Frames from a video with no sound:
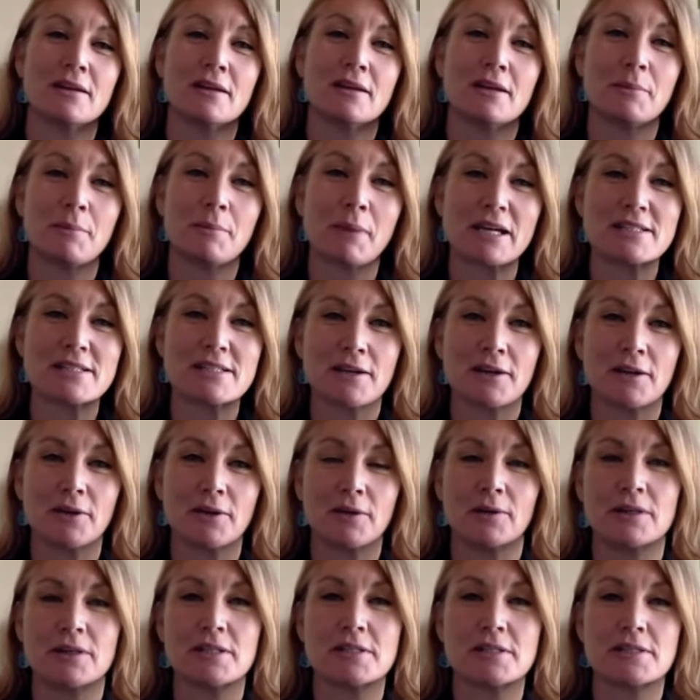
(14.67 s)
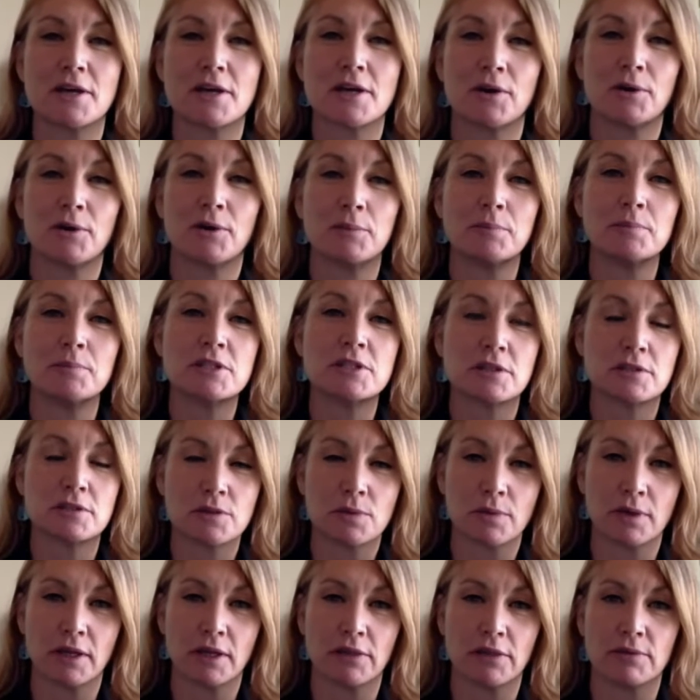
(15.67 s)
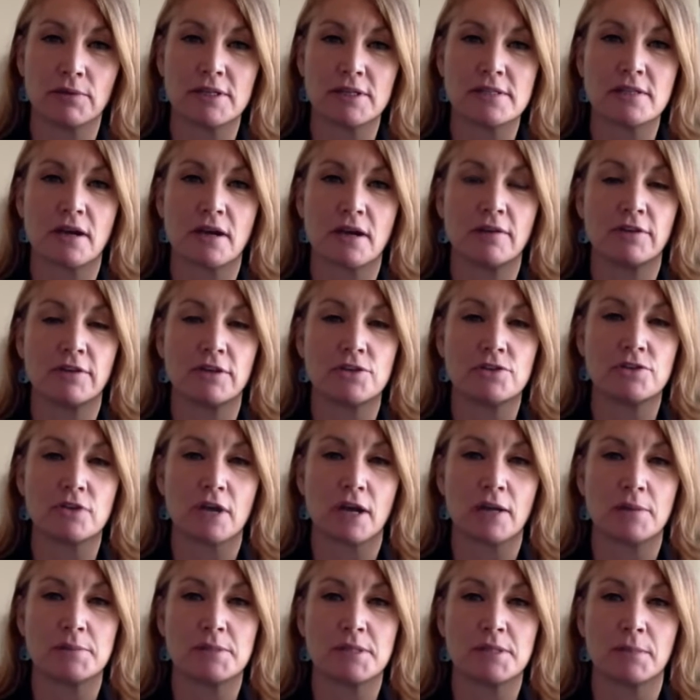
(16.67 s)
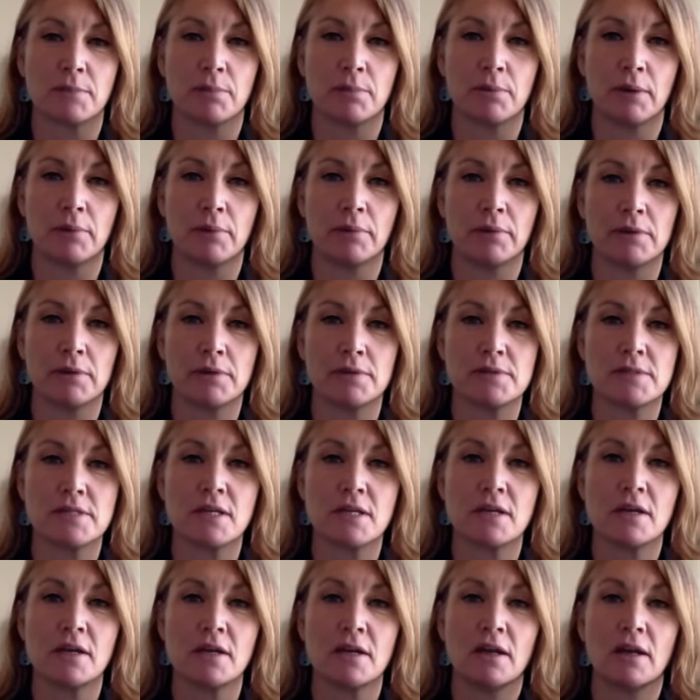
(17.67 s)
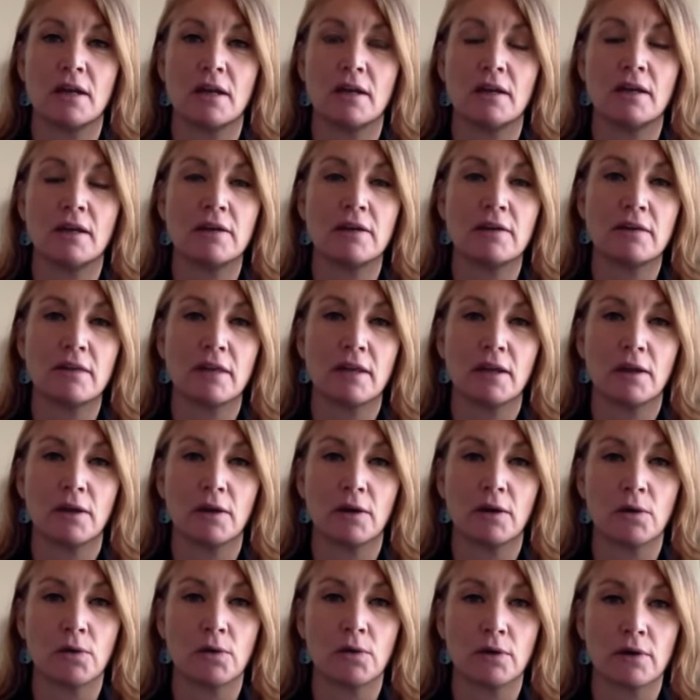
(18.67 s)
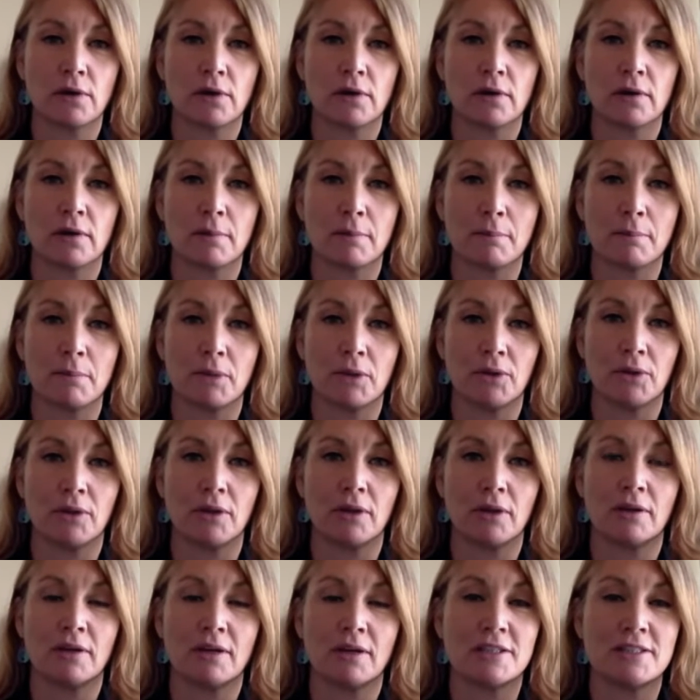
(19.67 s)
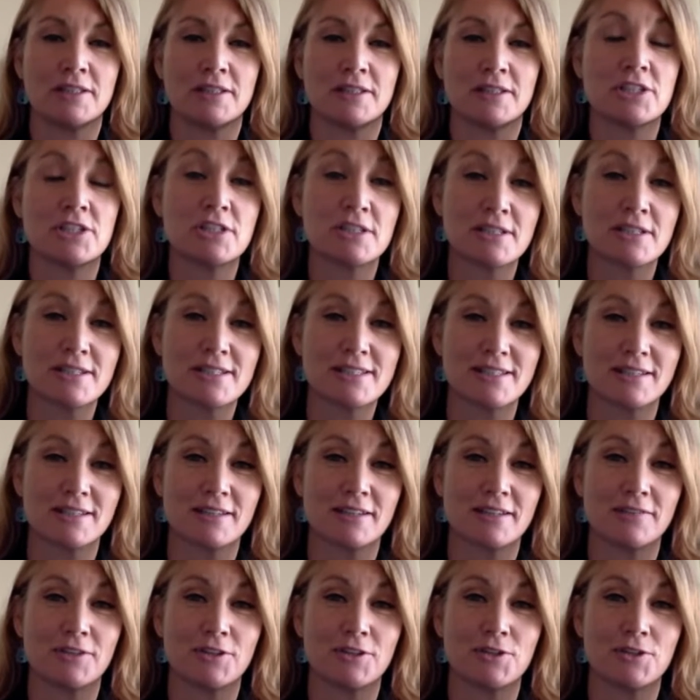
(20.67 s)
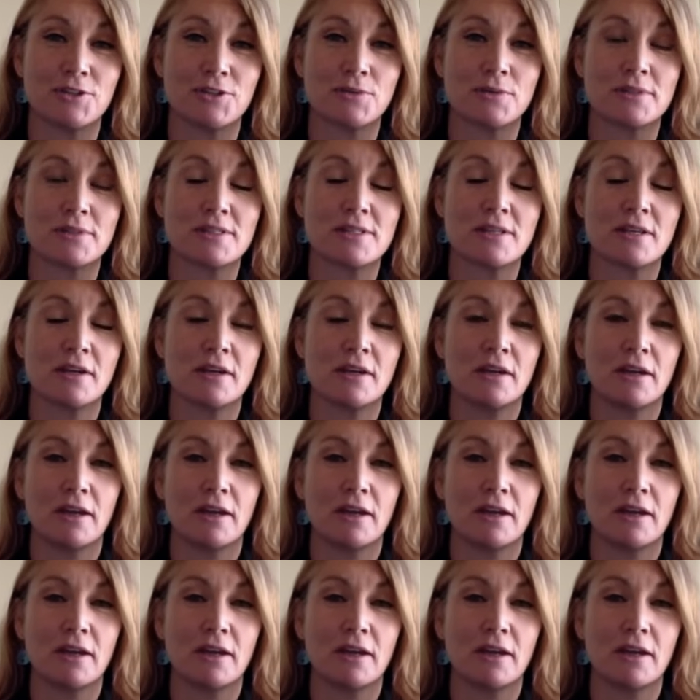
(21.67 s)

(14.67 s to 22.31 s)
New Mexico is home to 23 sovereign tribes and pueblos and nearly 250,000 indigenous individuals,